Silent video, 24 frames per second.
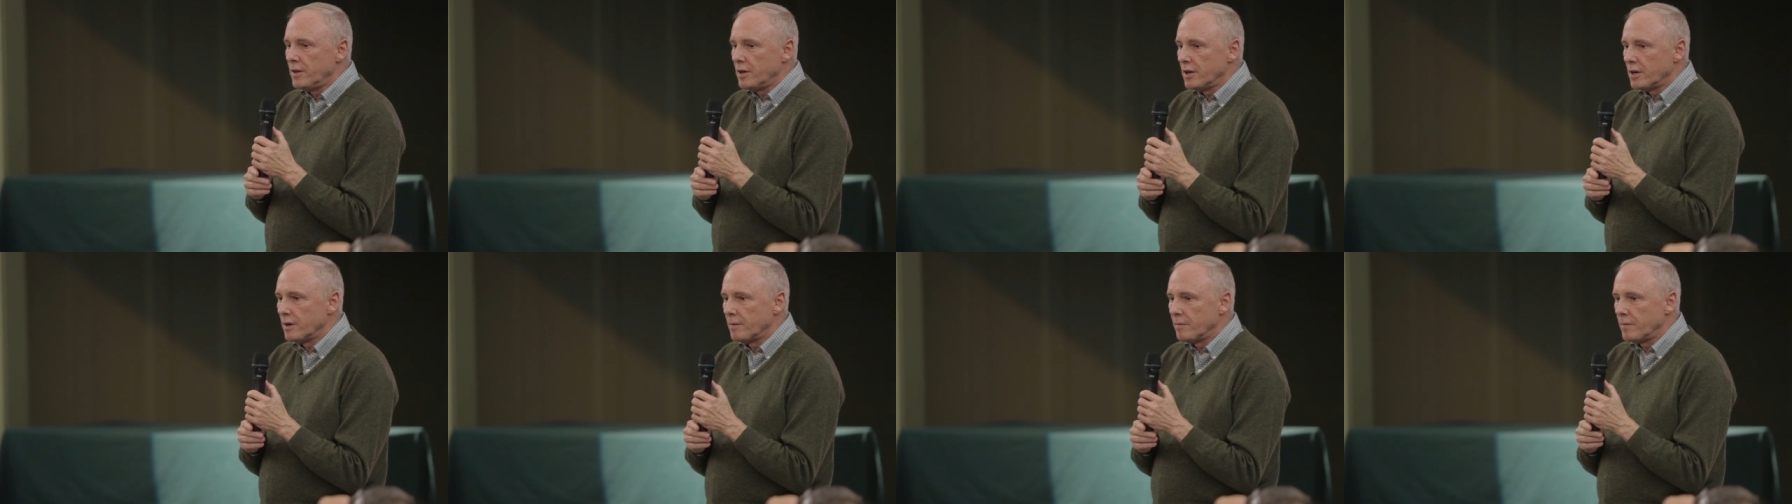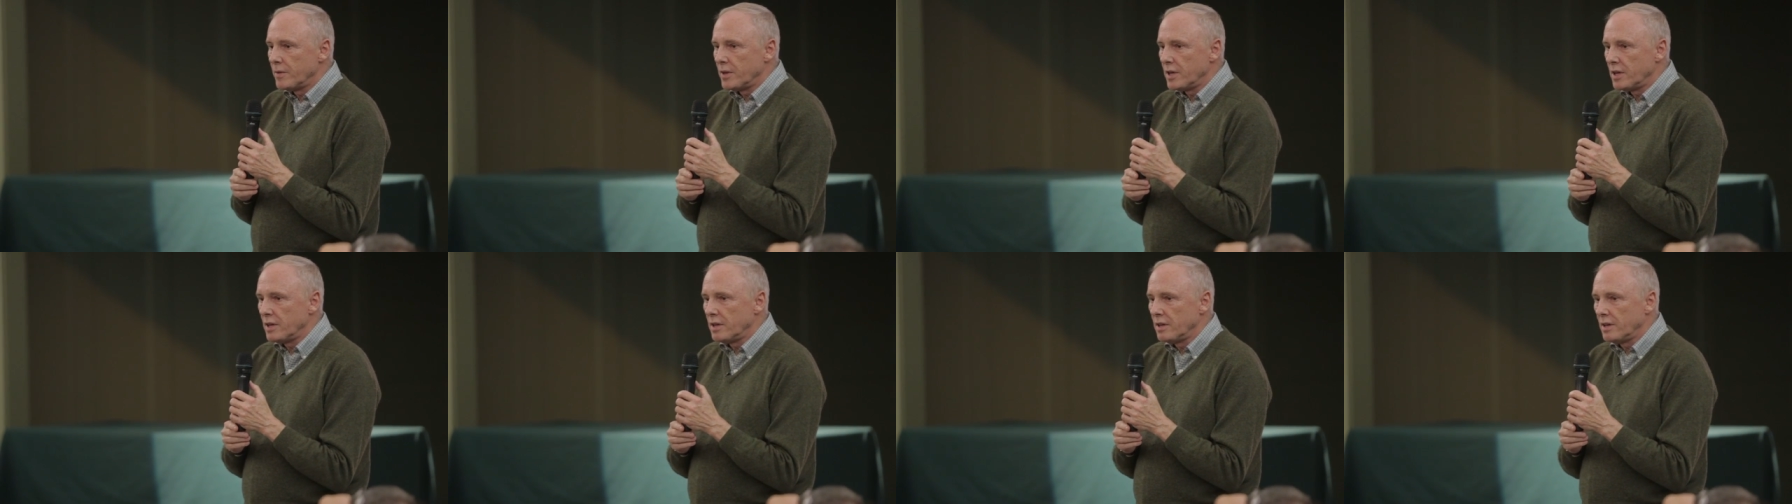
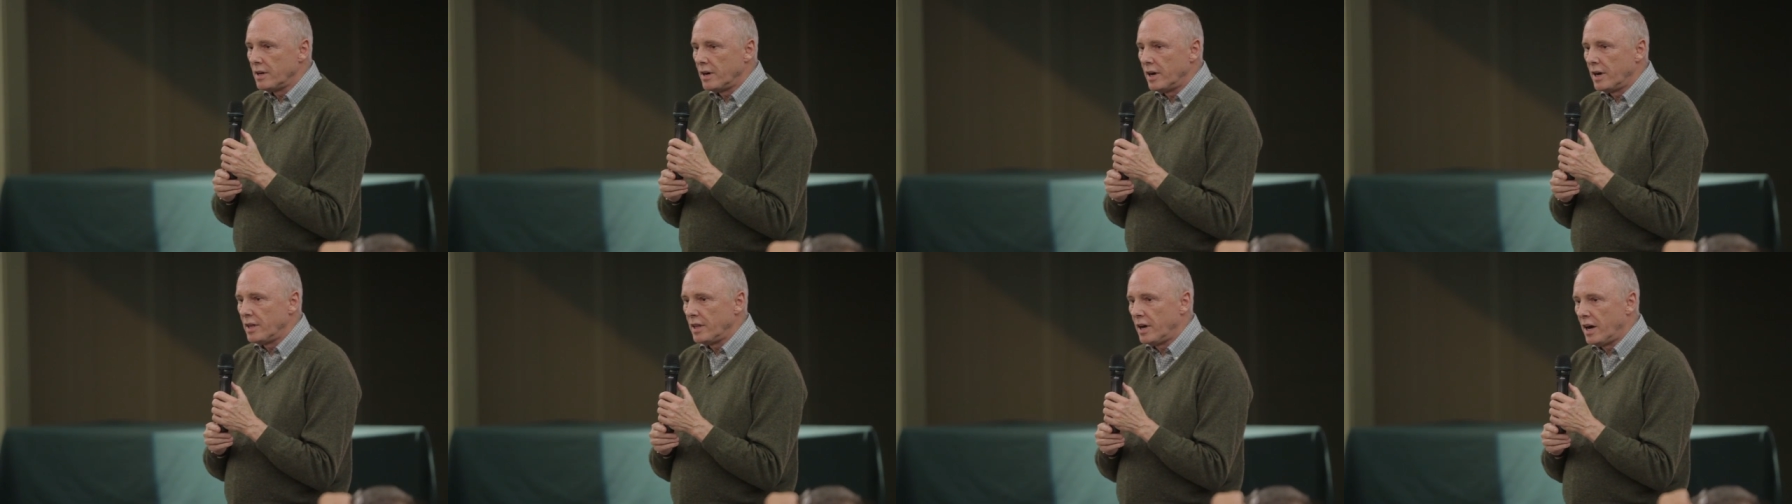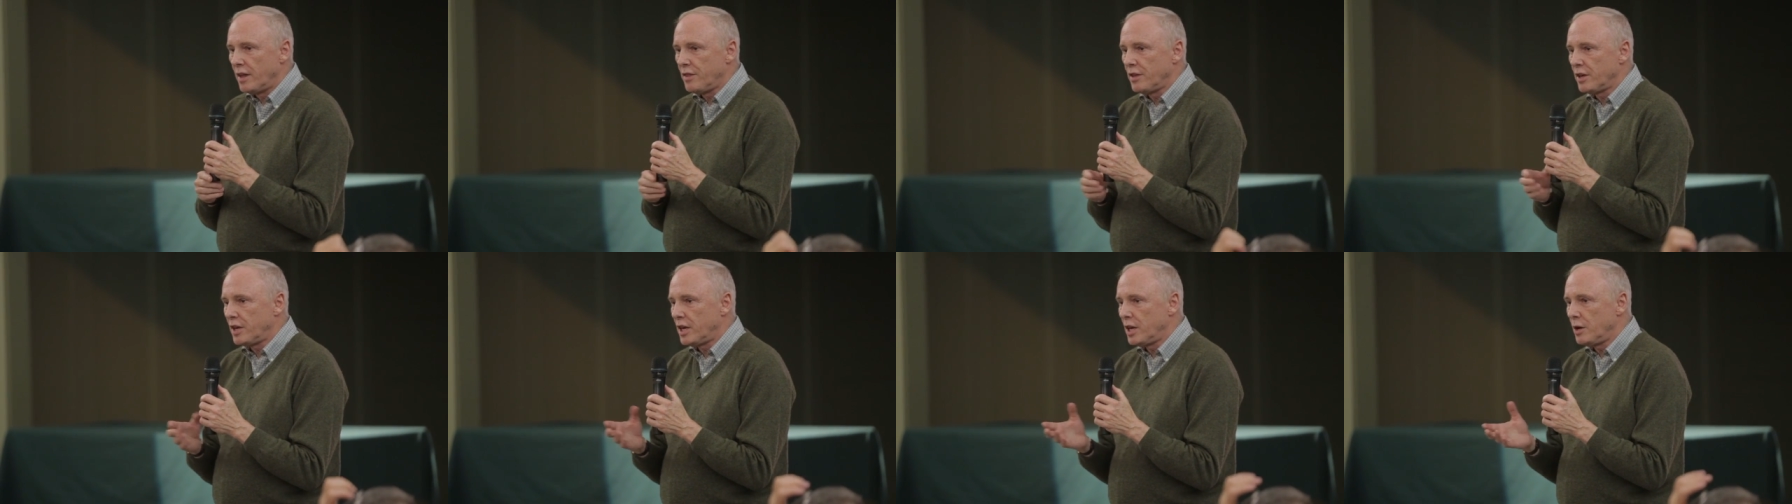Um, I,
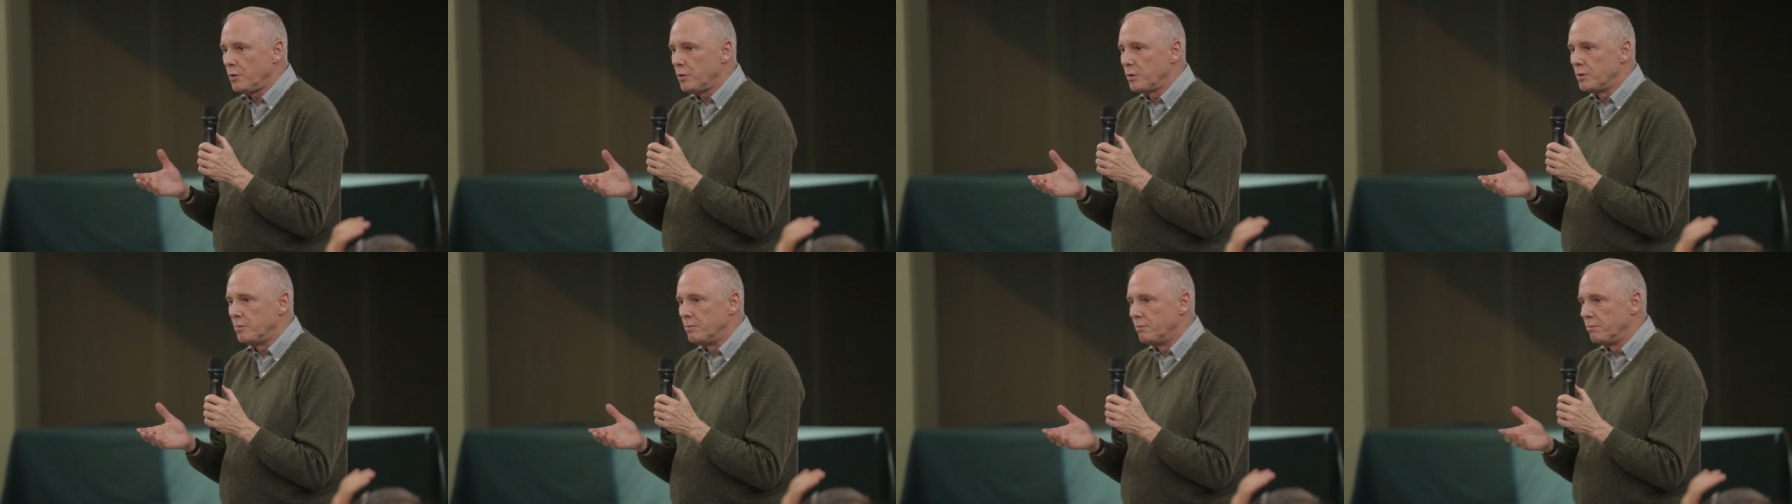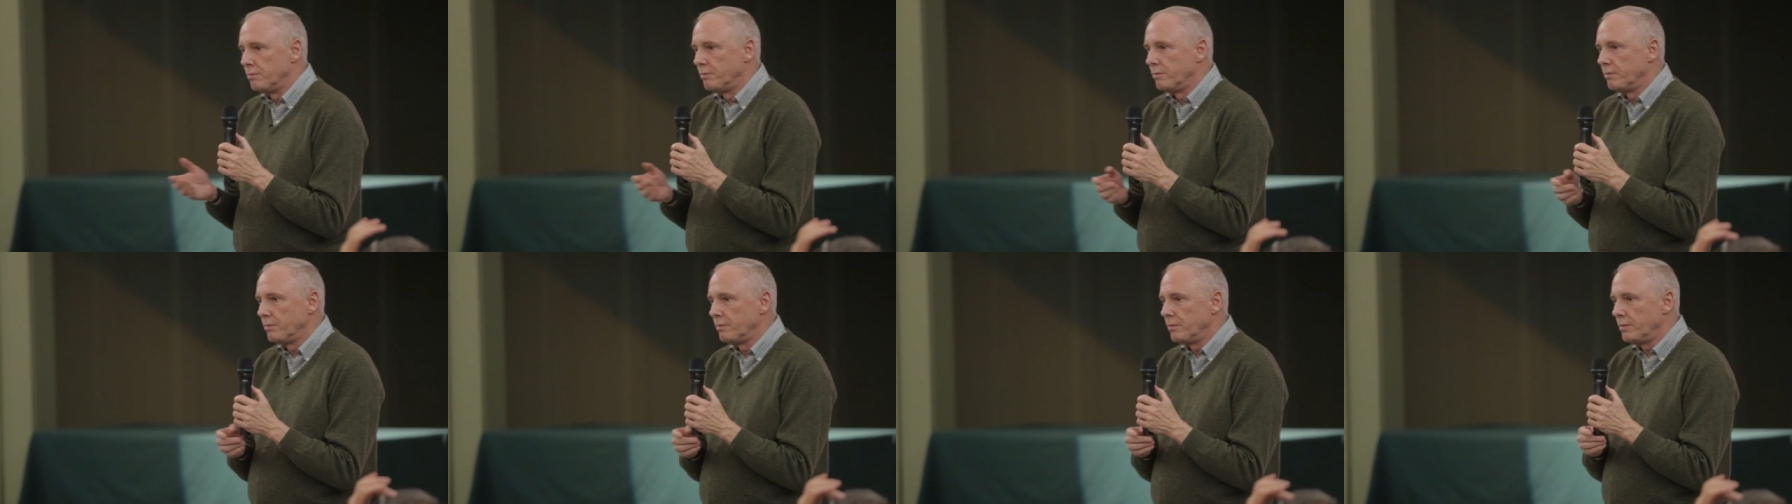I, think he would
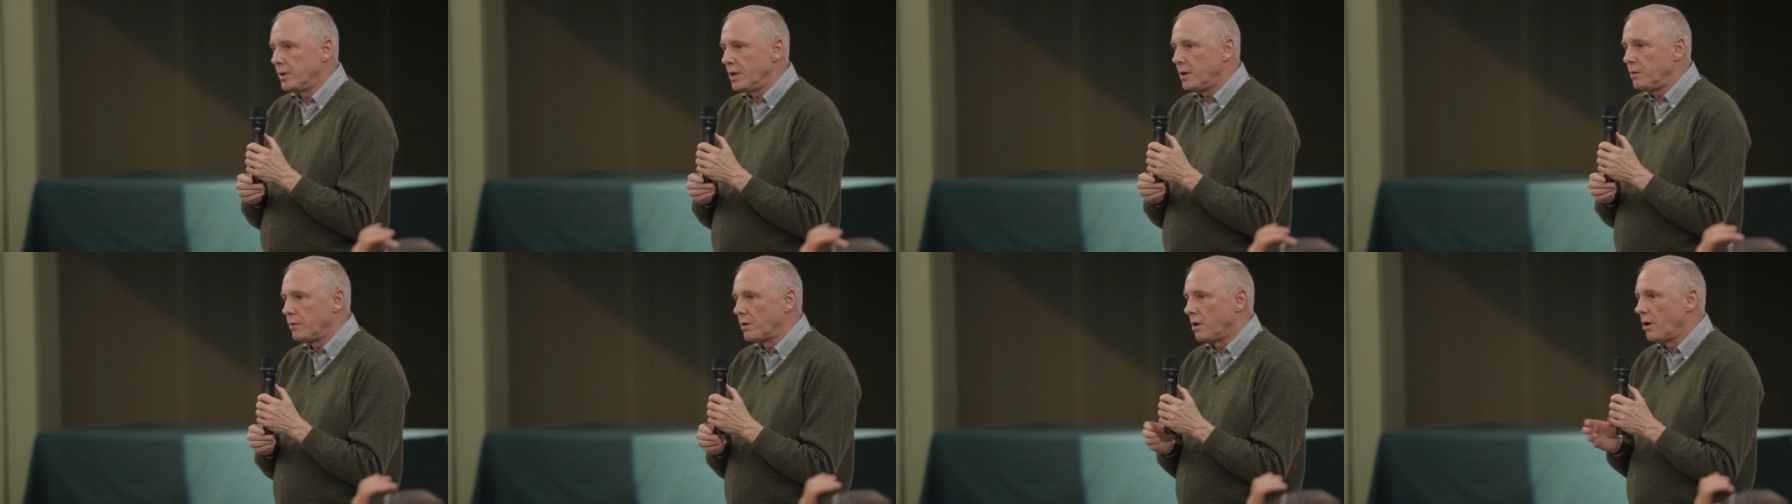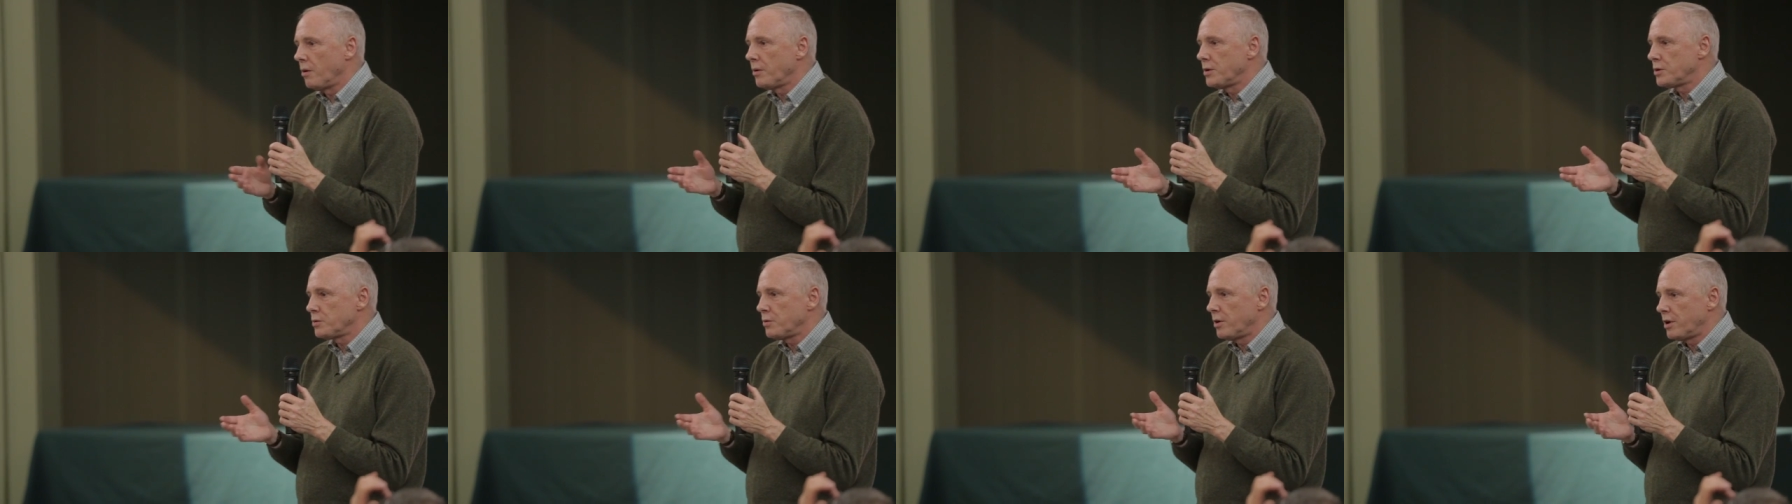he would
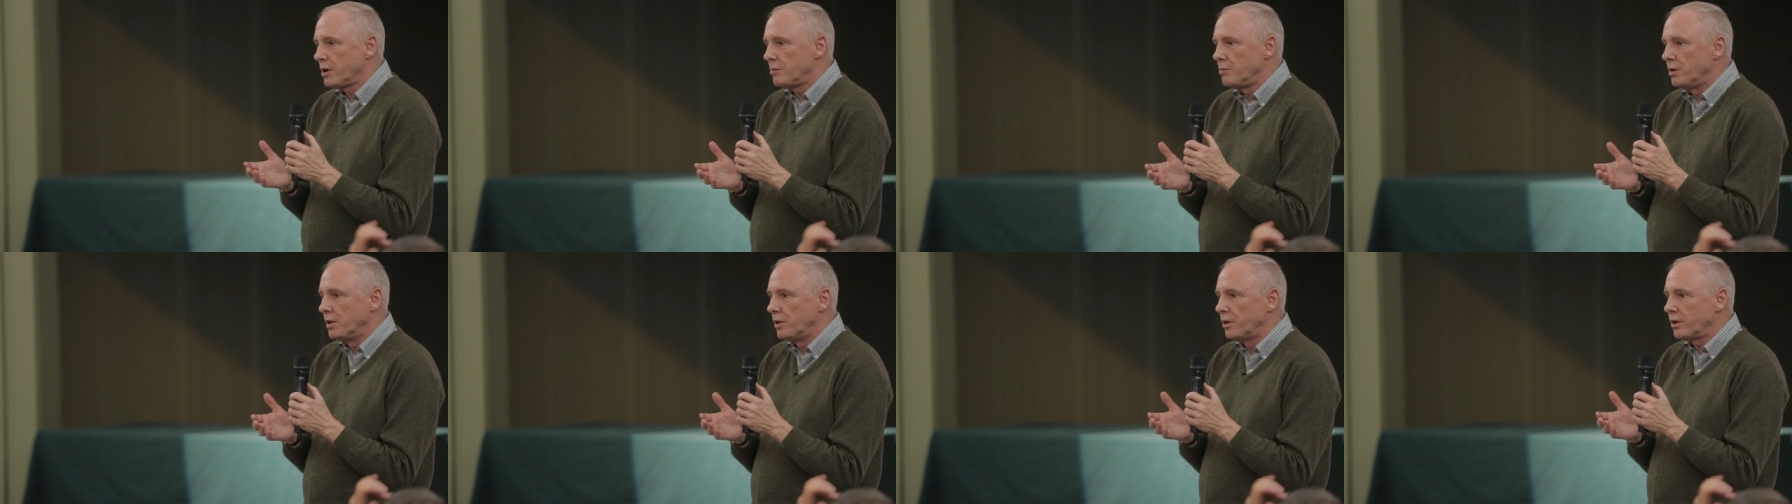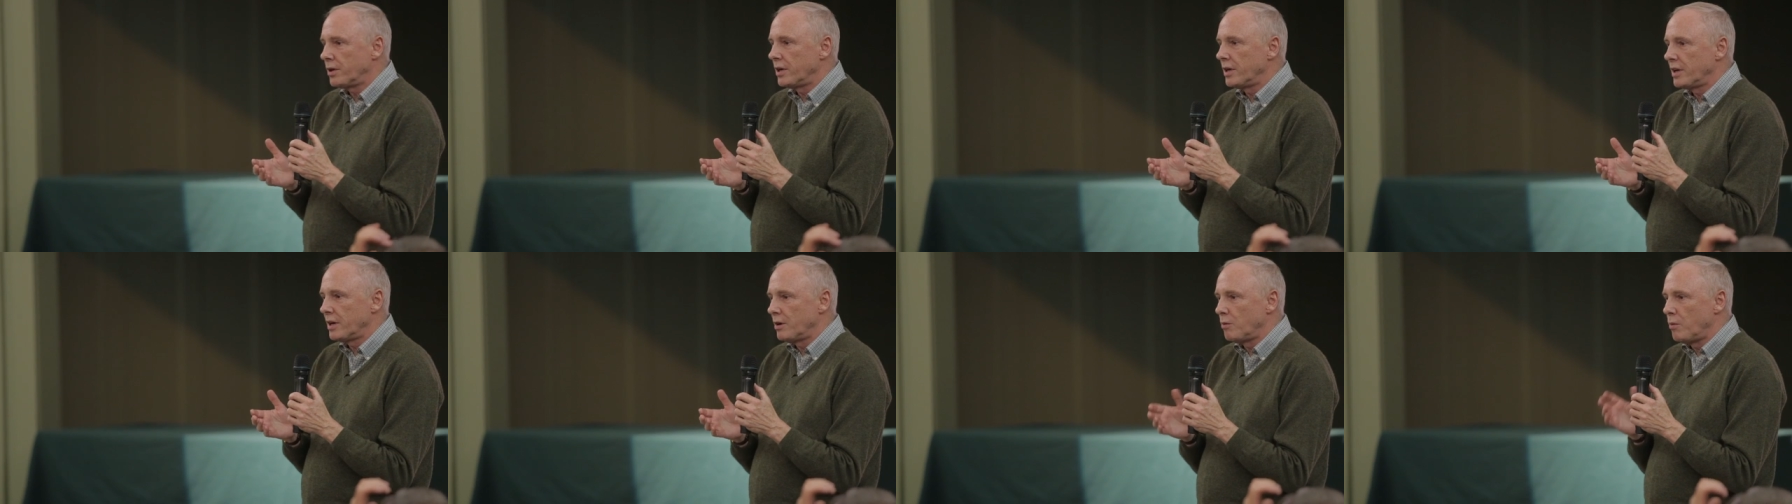always want to be looking